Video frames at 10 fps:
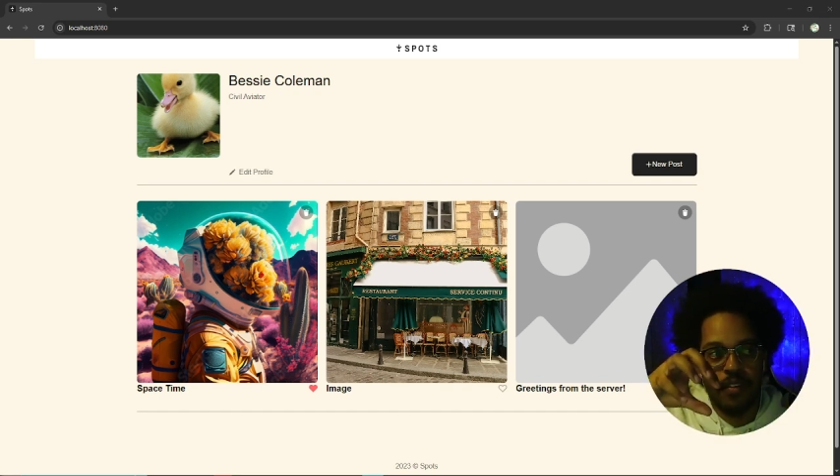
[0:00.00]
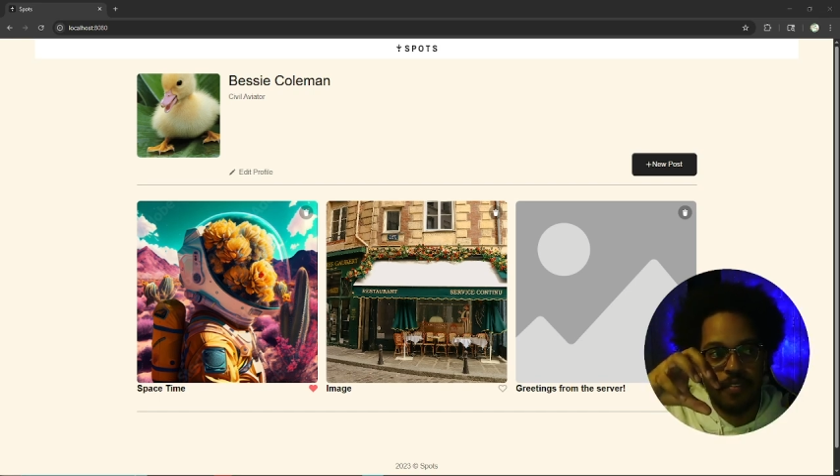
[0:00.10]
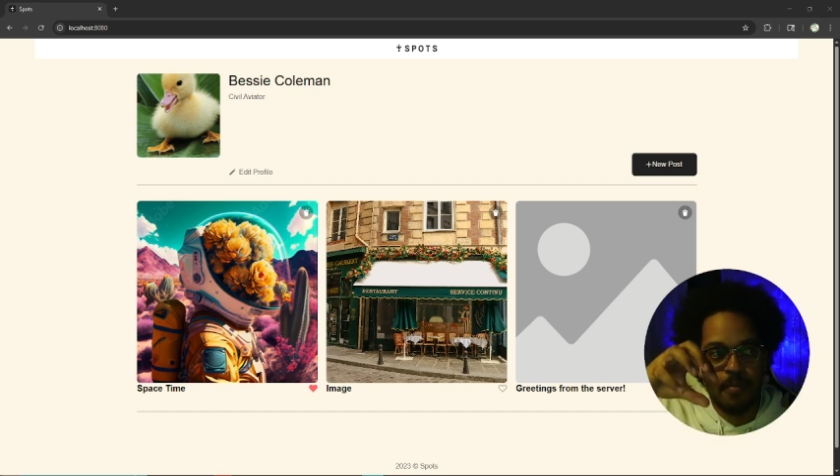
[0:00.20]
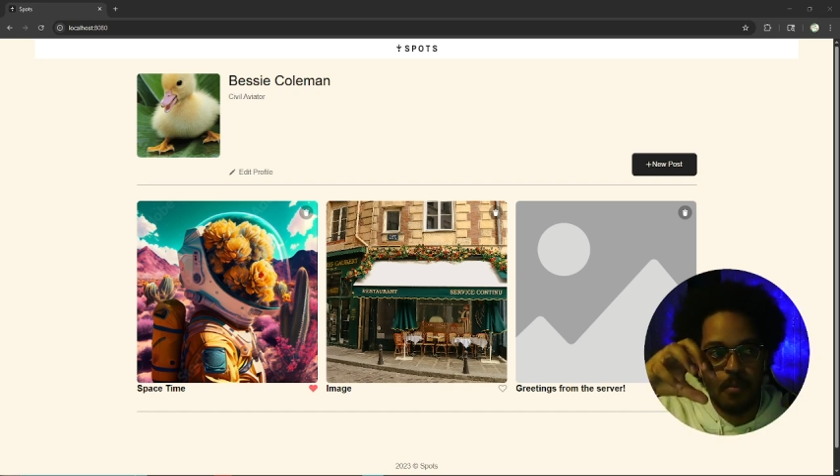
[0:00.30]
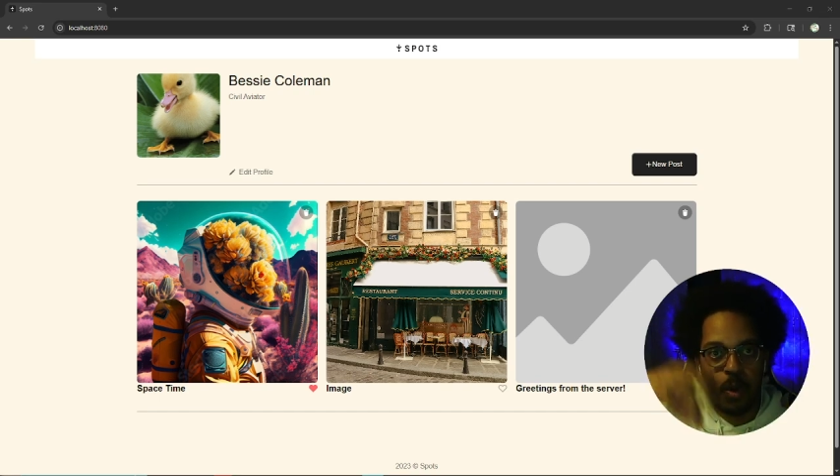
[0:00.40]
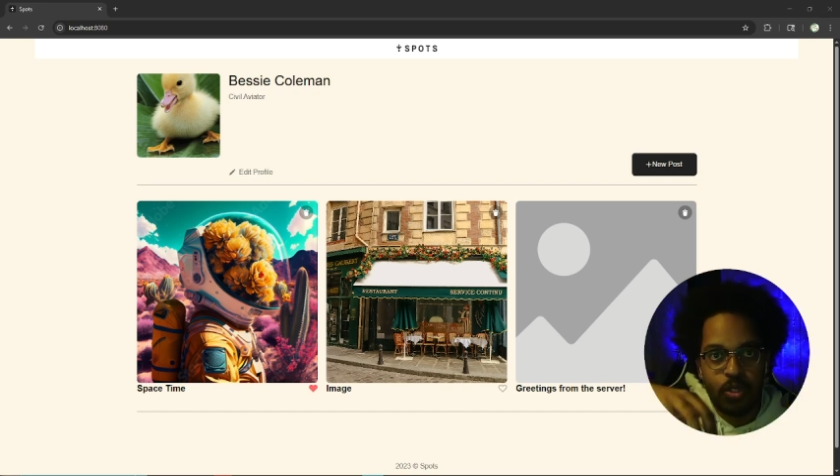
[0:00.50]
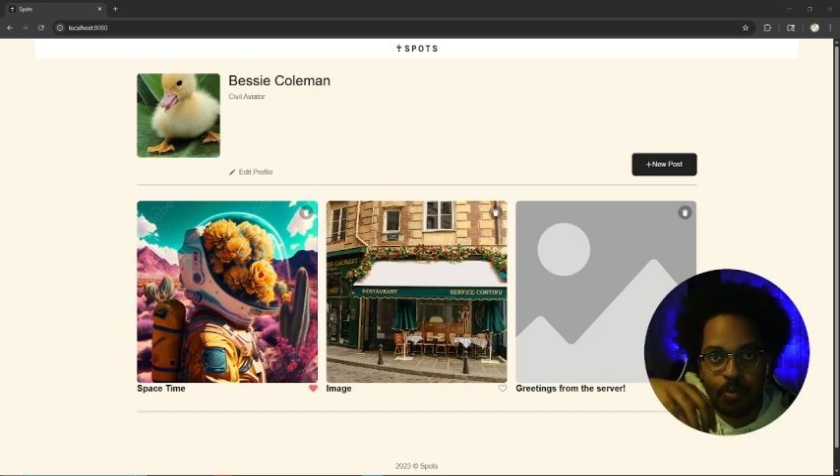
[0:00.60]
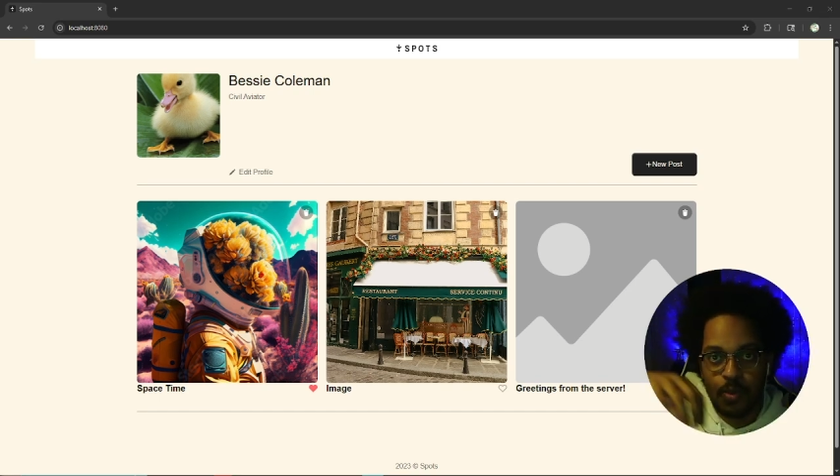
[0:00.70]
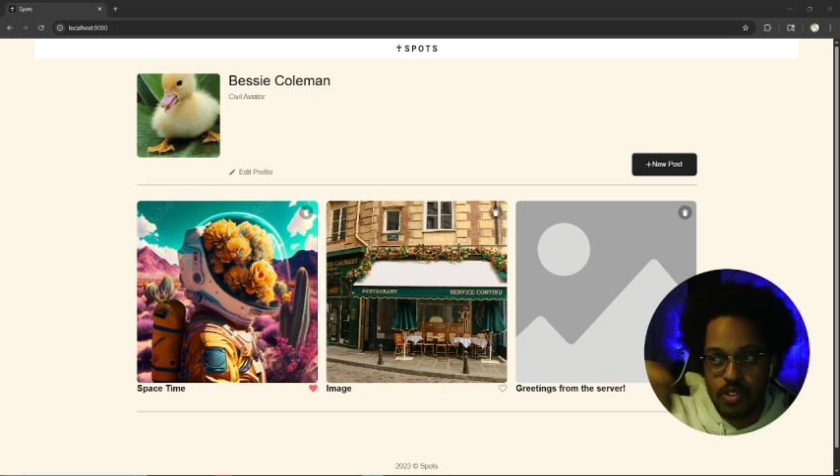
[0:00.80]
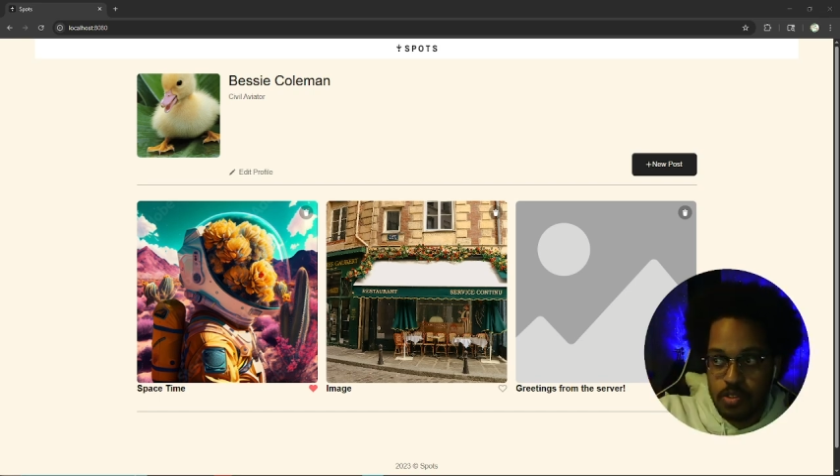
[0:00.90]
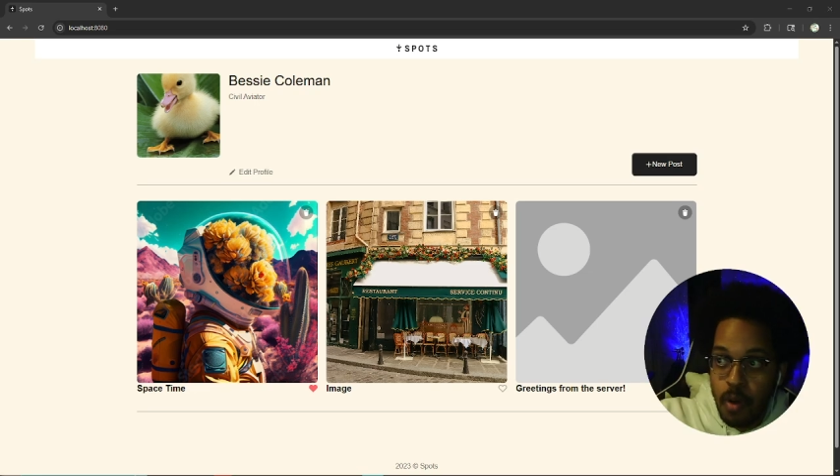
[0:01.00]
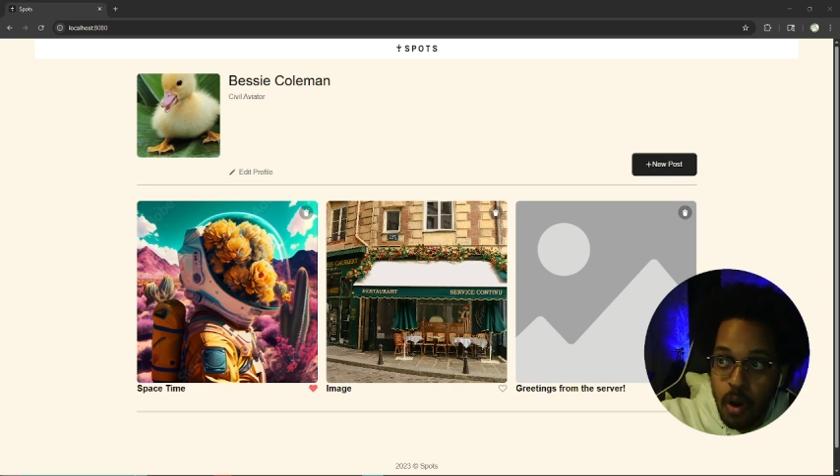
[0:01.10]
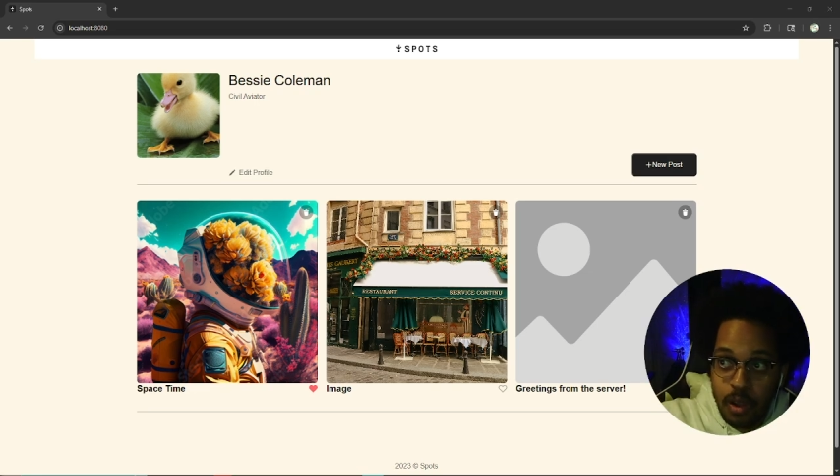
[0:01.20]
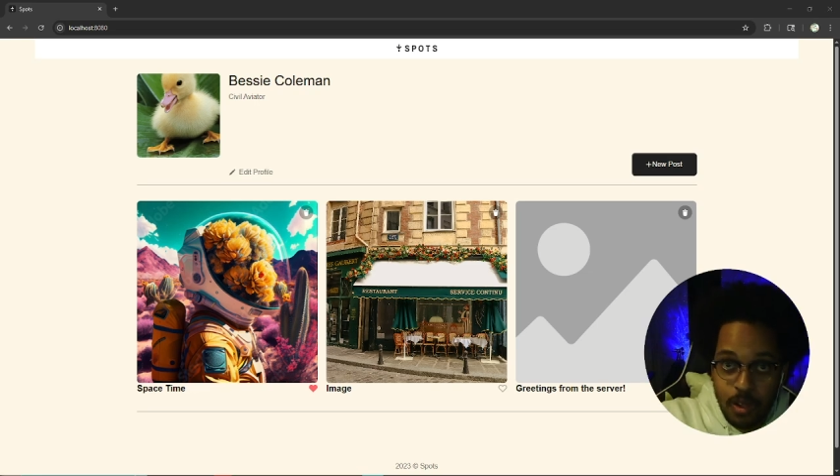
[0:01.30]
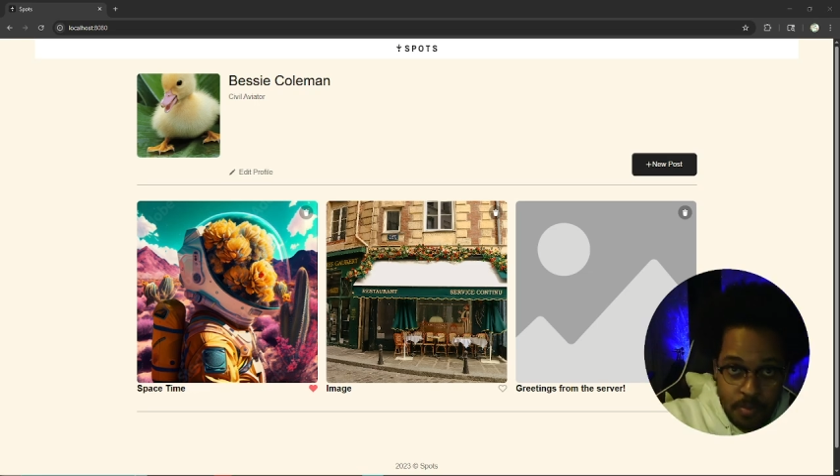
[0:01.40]
multiple
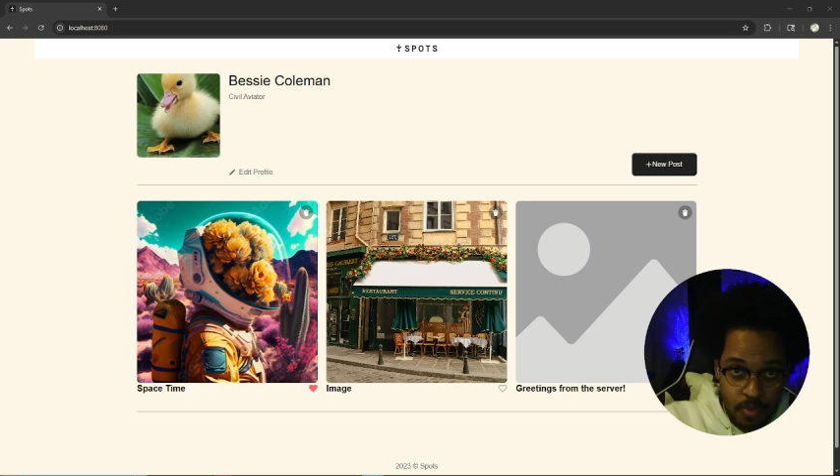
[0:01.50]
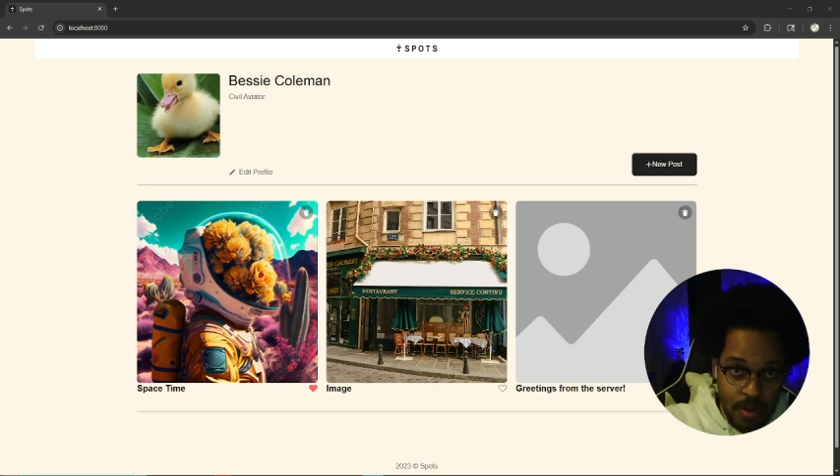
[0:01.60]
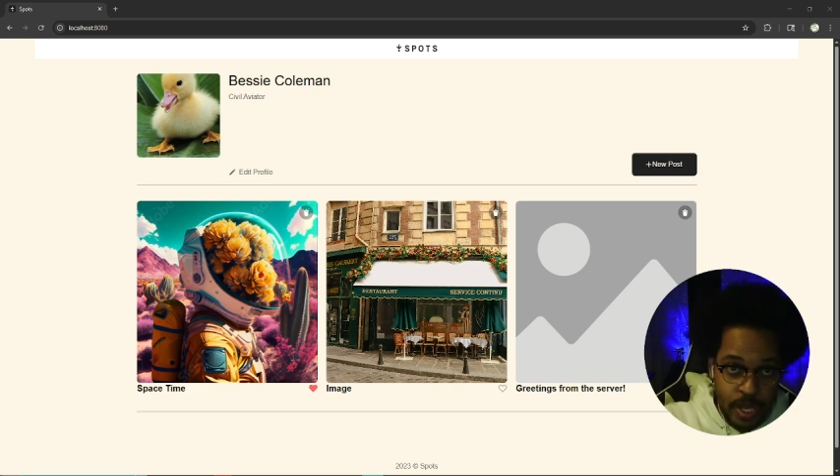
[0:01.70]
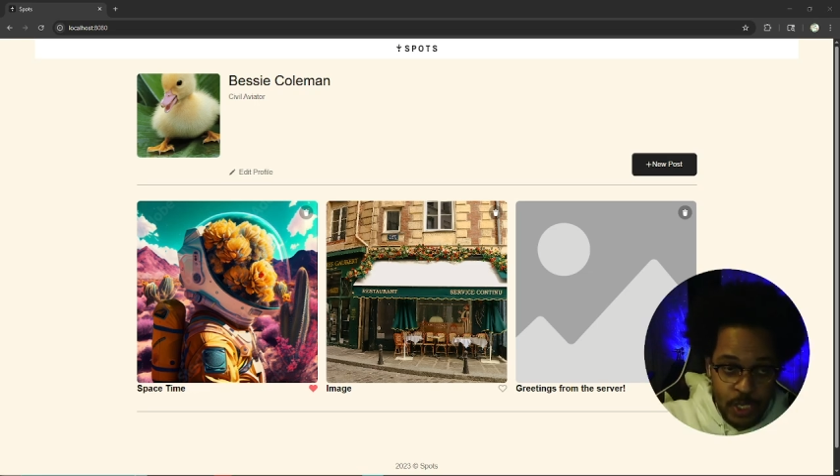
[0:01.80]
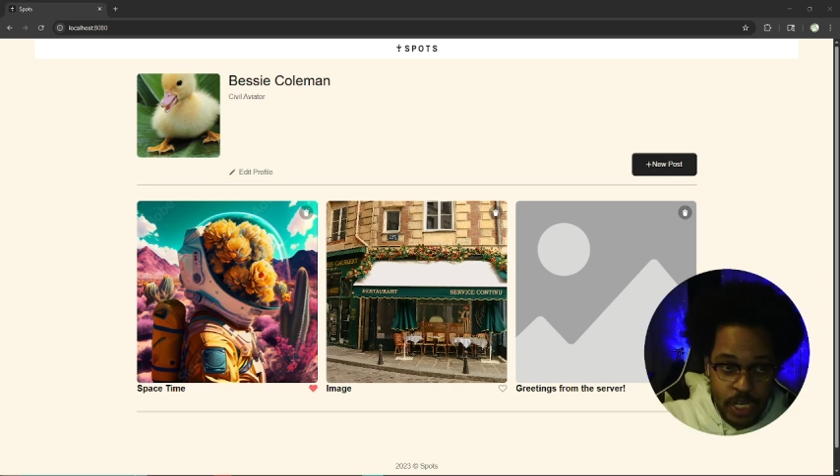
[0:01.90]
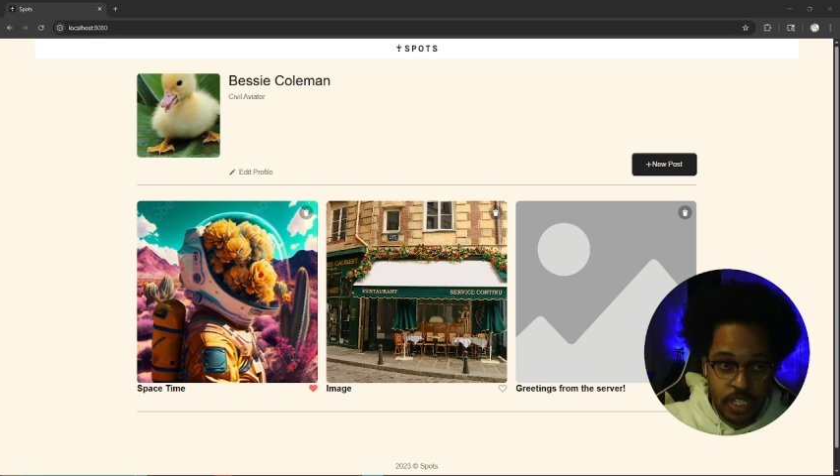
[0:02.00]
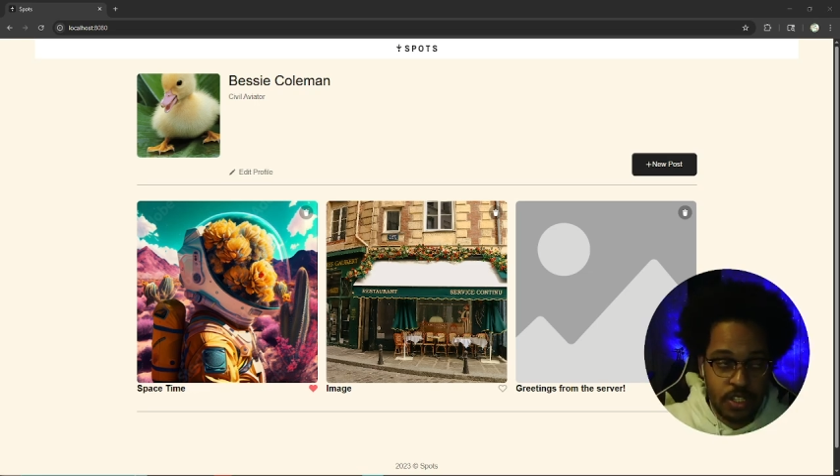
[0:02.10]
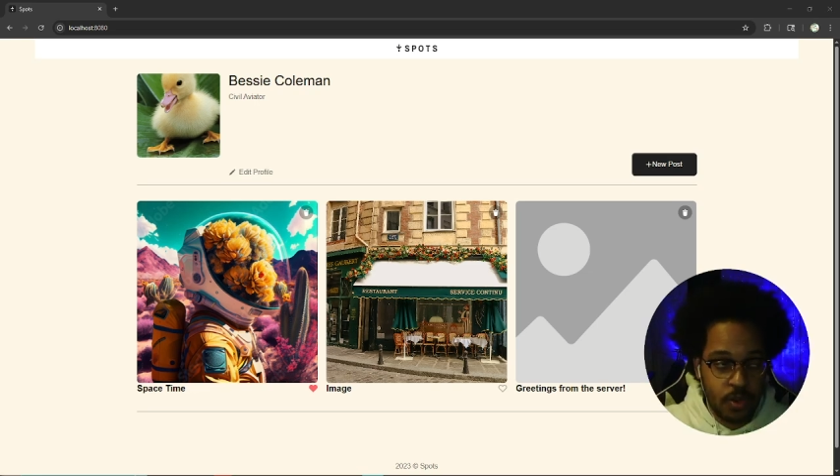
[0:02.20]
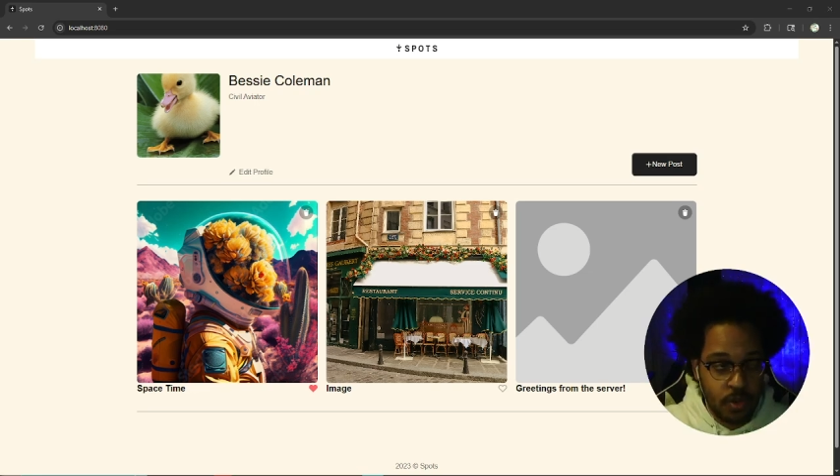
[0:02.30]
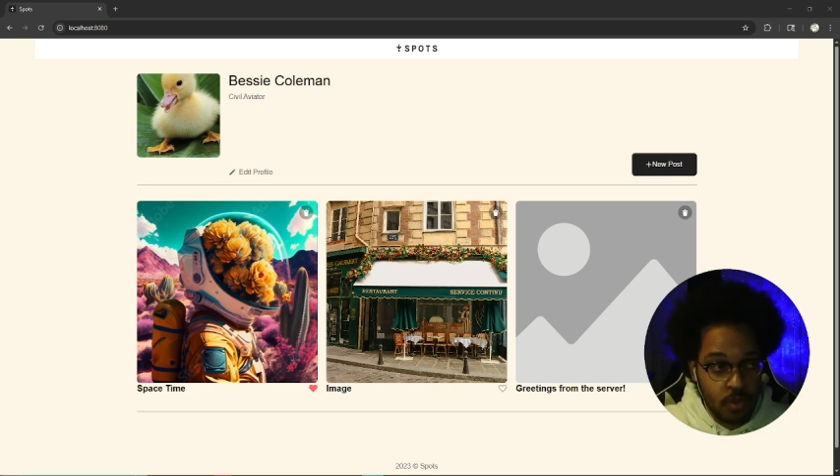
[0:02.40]
smaller projects in